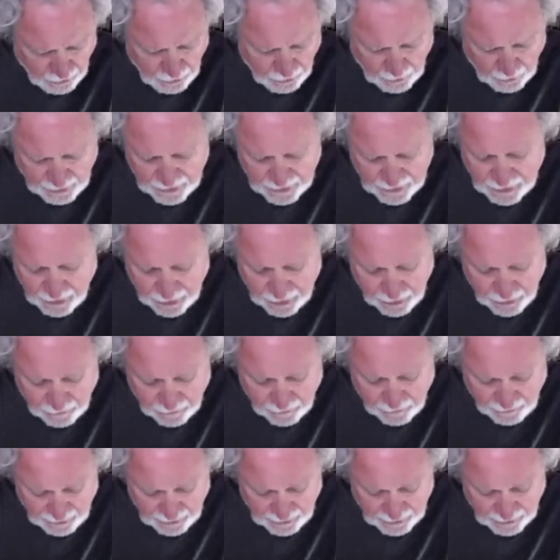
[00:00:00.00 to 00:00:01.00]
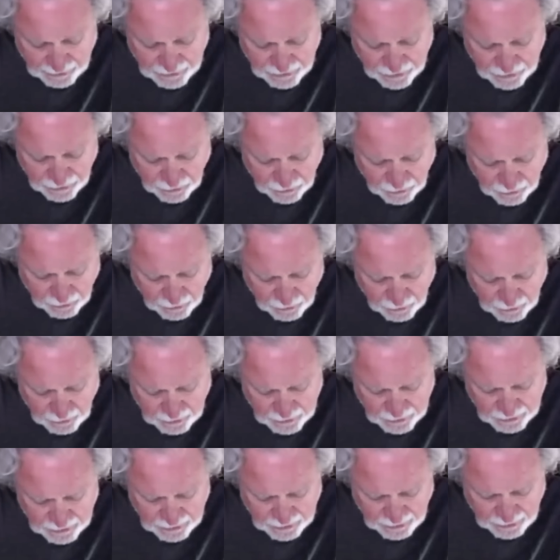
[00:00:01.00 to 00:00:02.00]
Although he had done no violence, nor
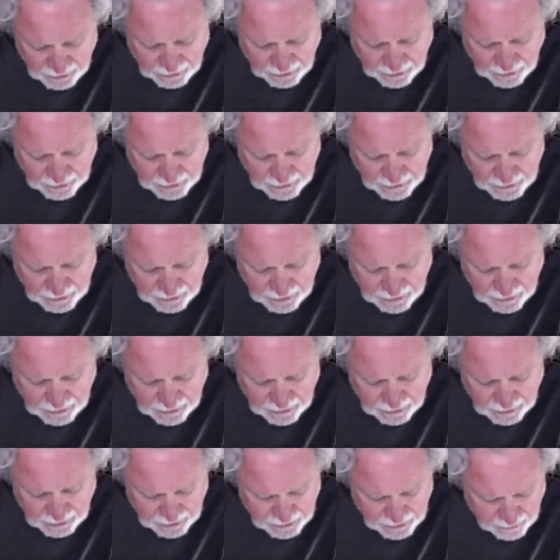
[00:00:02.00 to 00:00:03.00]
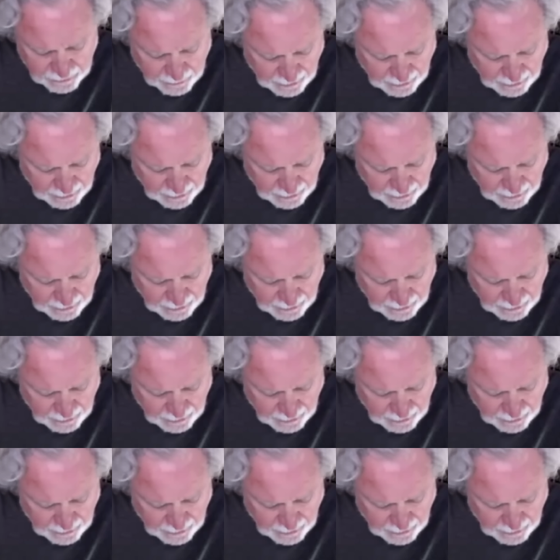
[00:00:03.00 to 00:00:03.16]
was any deceit in